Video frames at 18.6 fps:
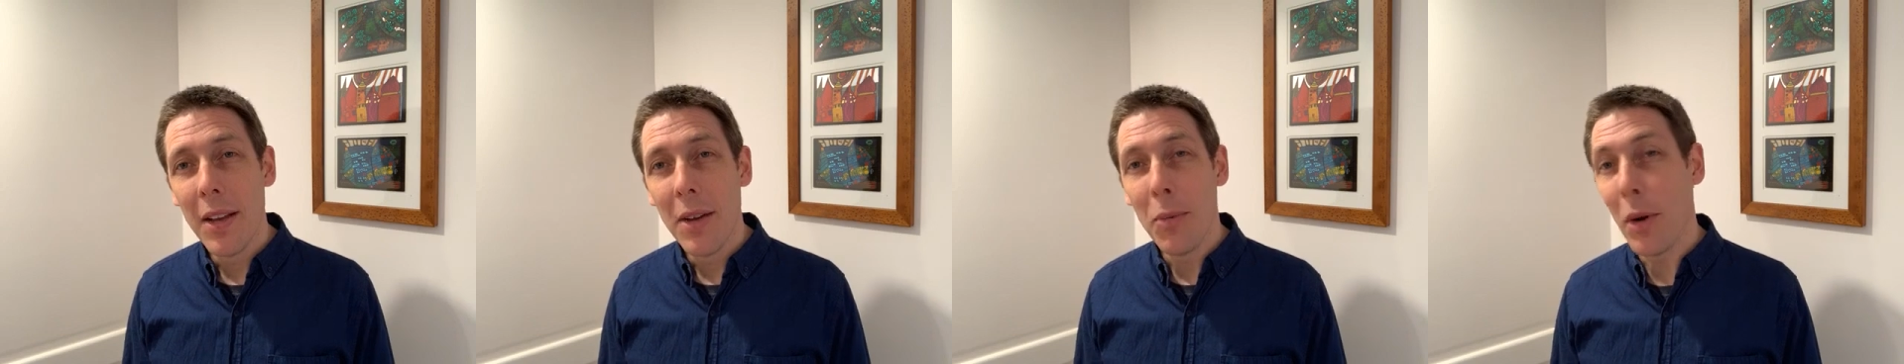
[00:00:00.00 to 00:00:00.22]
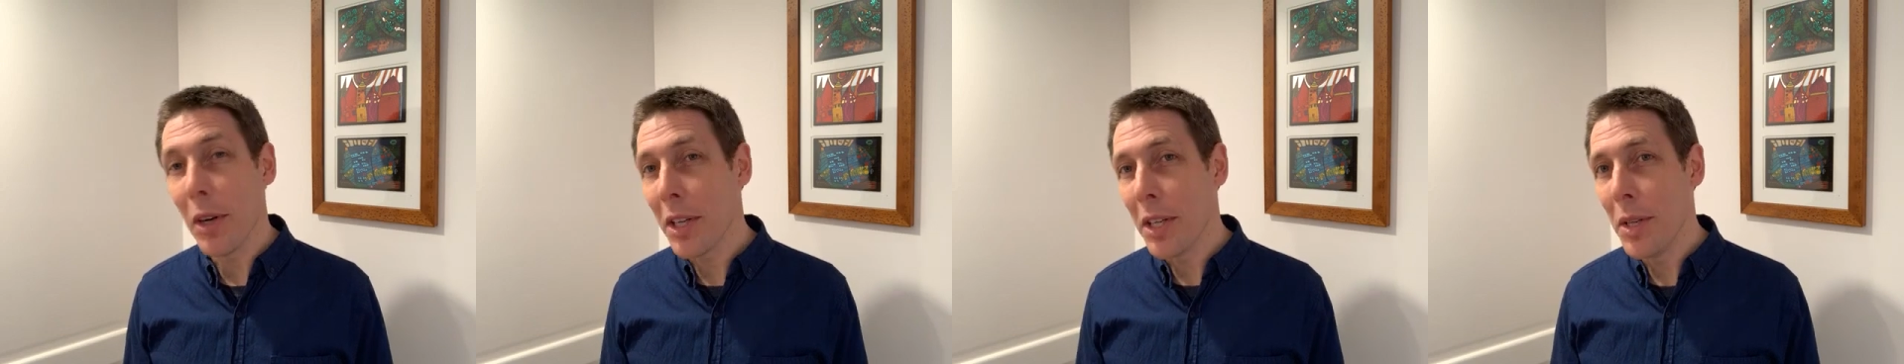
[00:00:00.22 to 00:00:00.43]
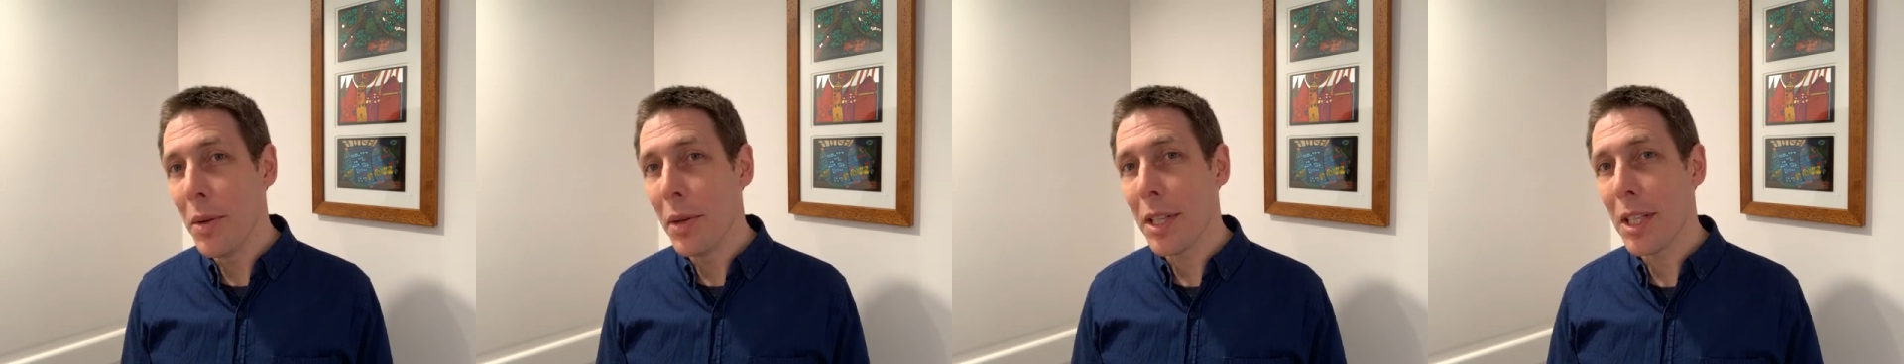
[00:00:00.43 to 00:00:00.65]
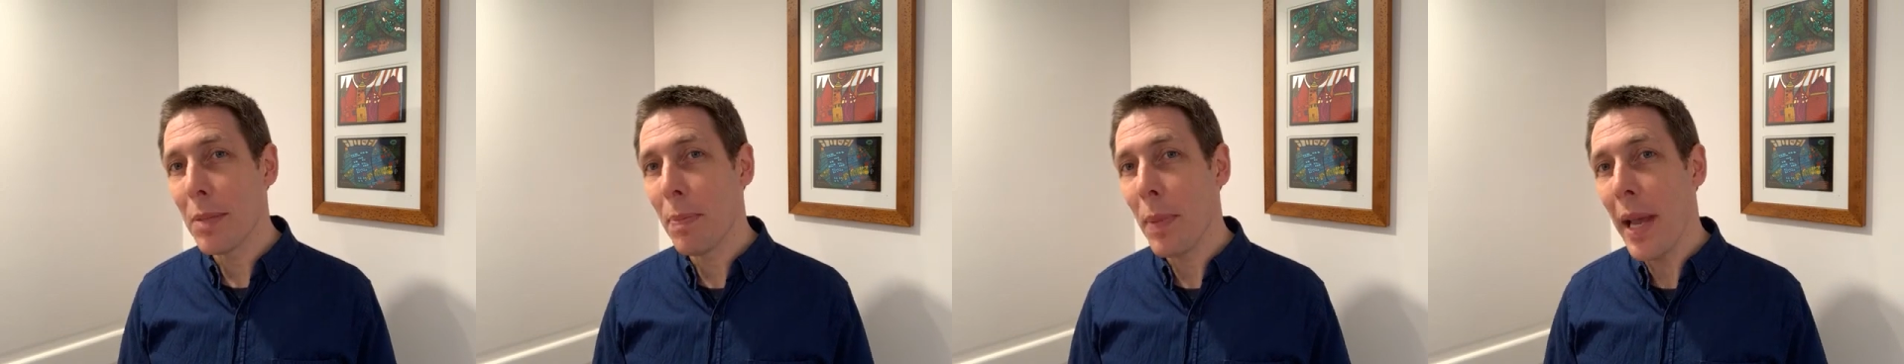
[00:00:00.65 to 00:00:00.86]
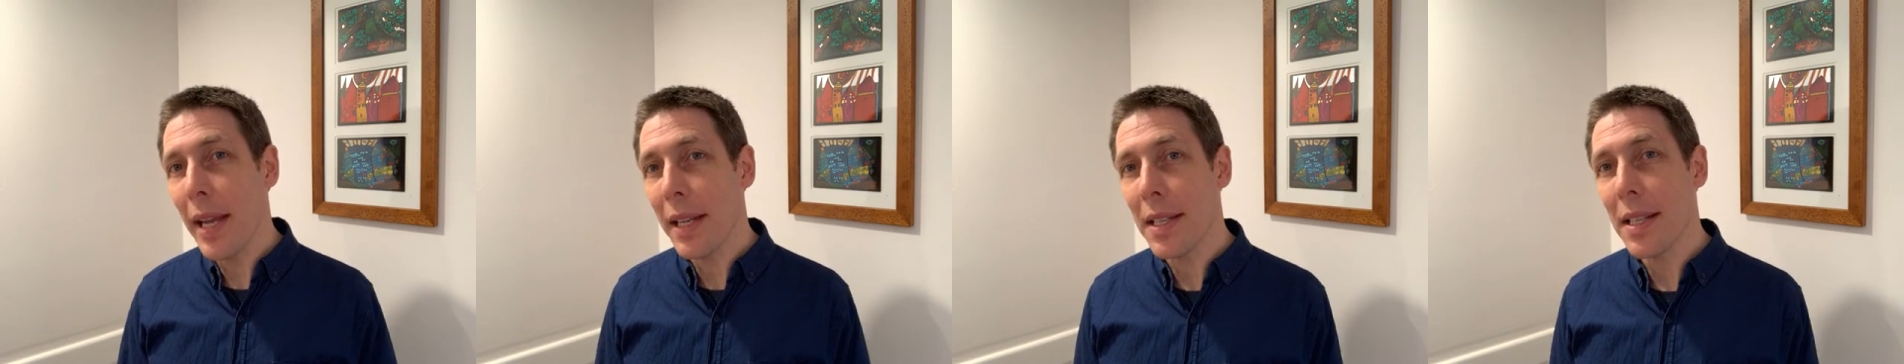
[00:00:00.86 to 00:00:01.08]
What can you
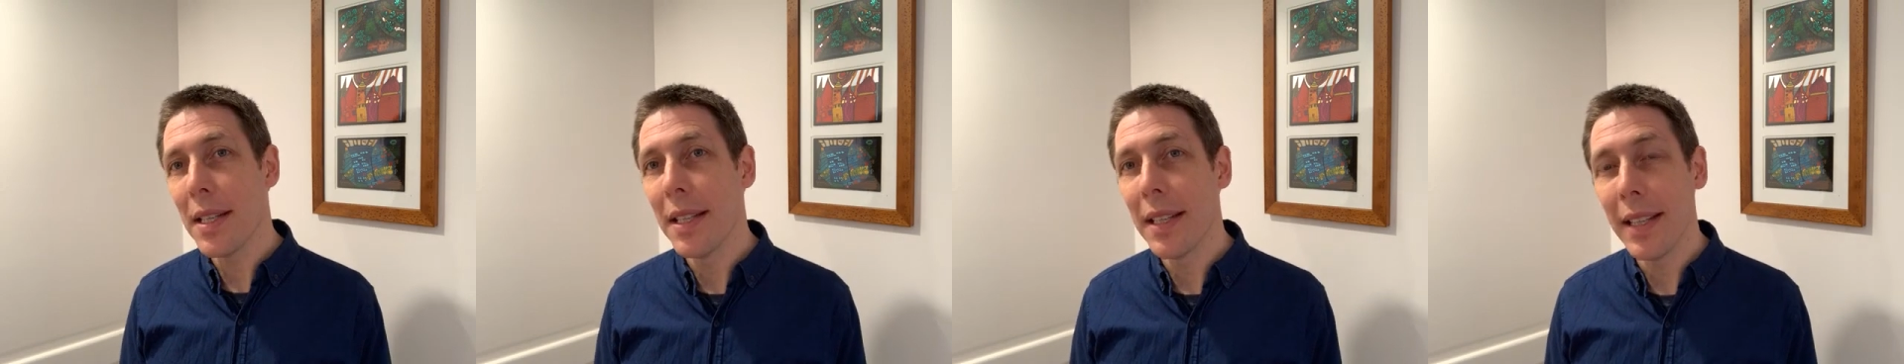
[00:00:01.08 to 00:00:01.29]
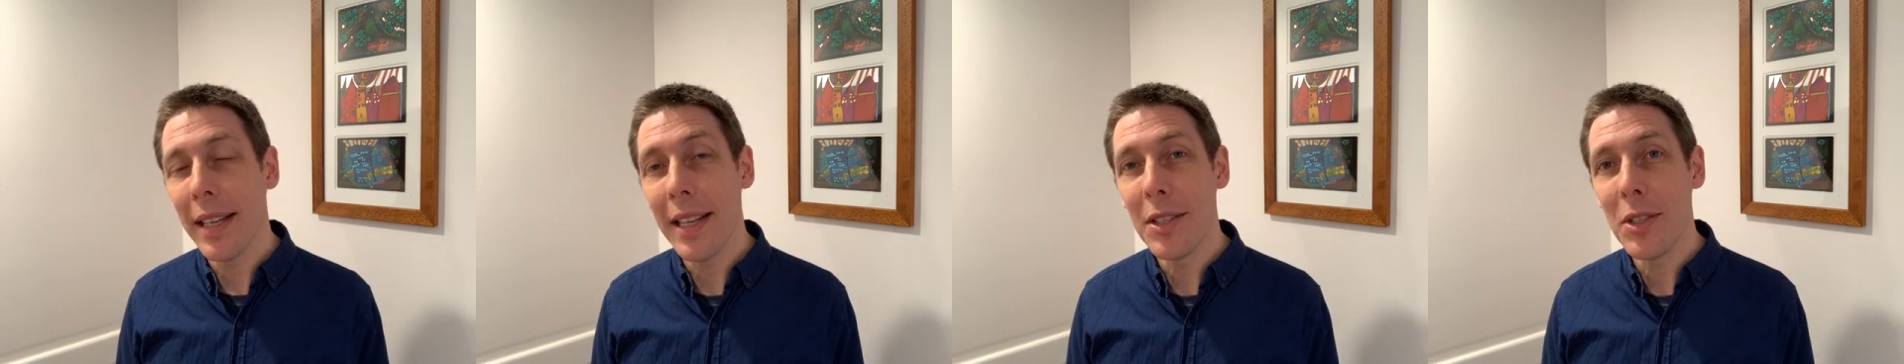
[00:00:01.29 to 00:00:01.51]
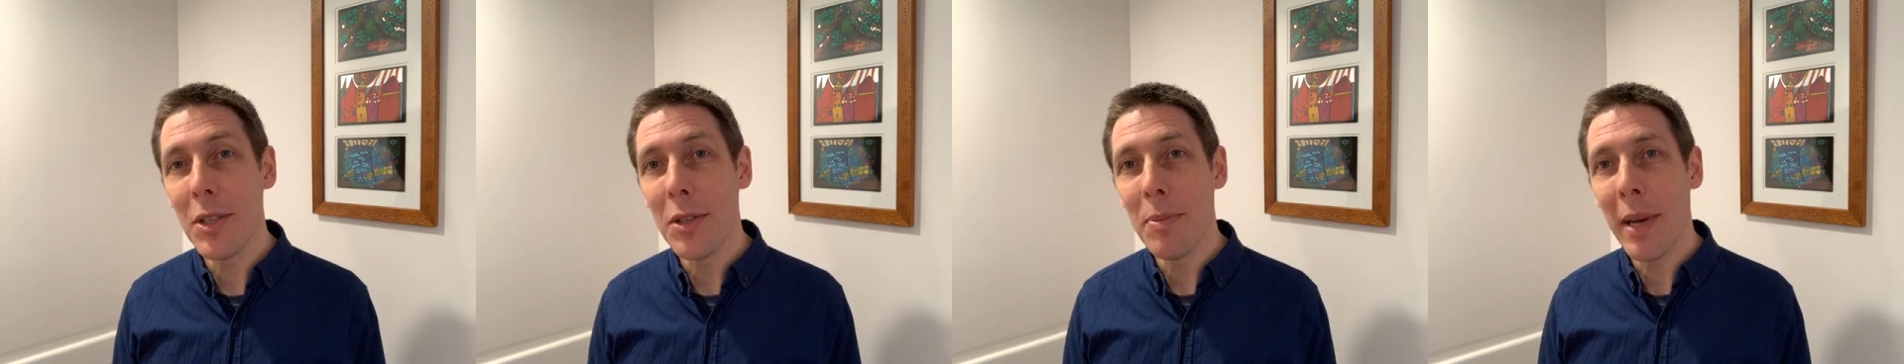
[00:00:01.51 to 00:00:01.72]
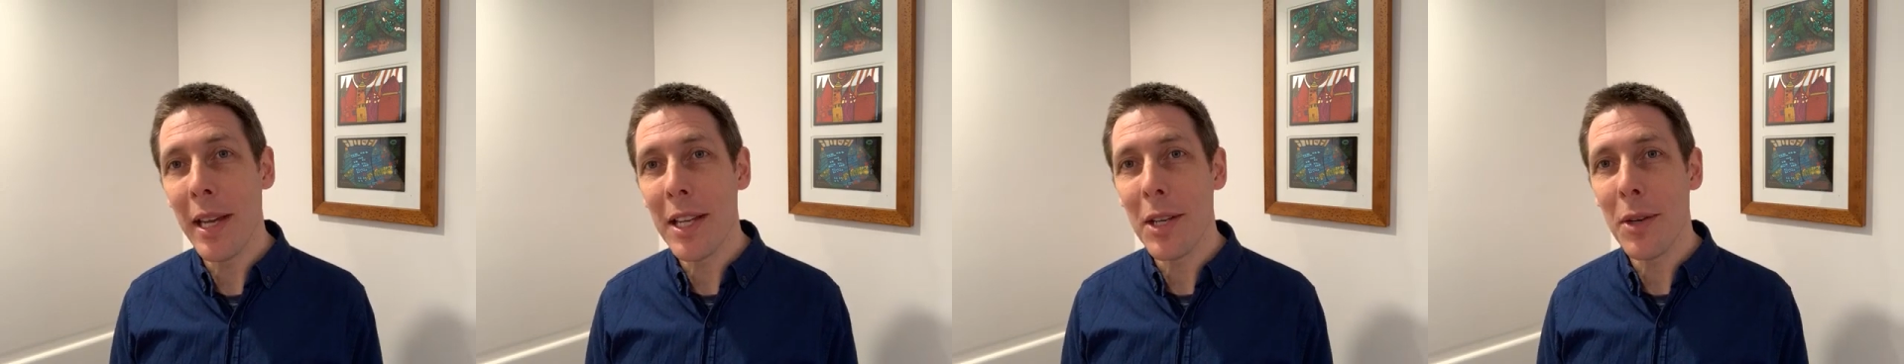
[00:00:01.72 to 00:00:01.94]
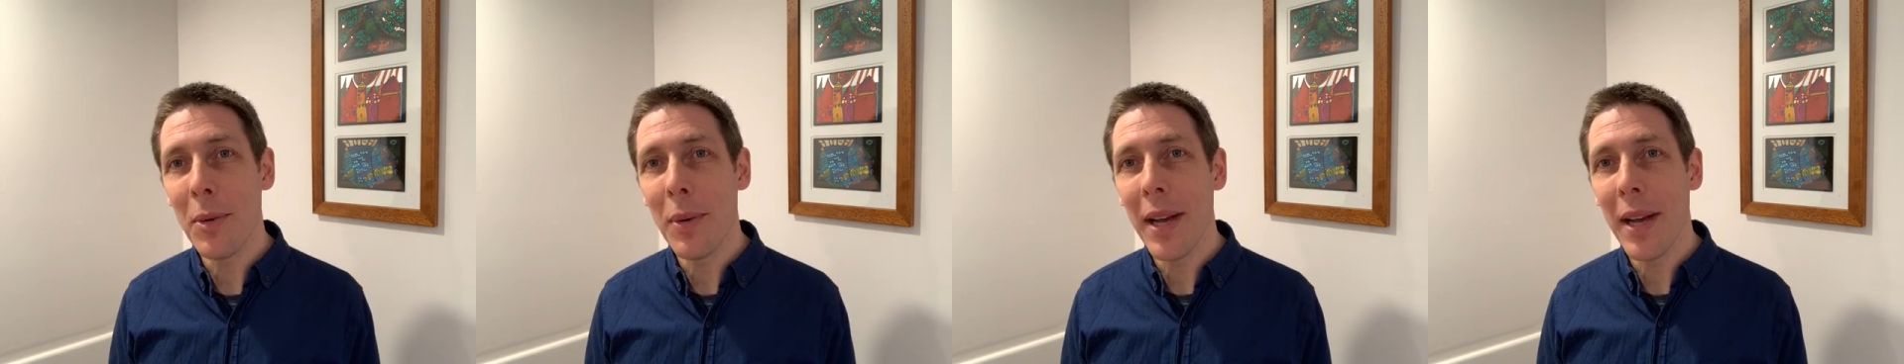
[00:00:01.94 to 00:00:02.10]
expect as you make your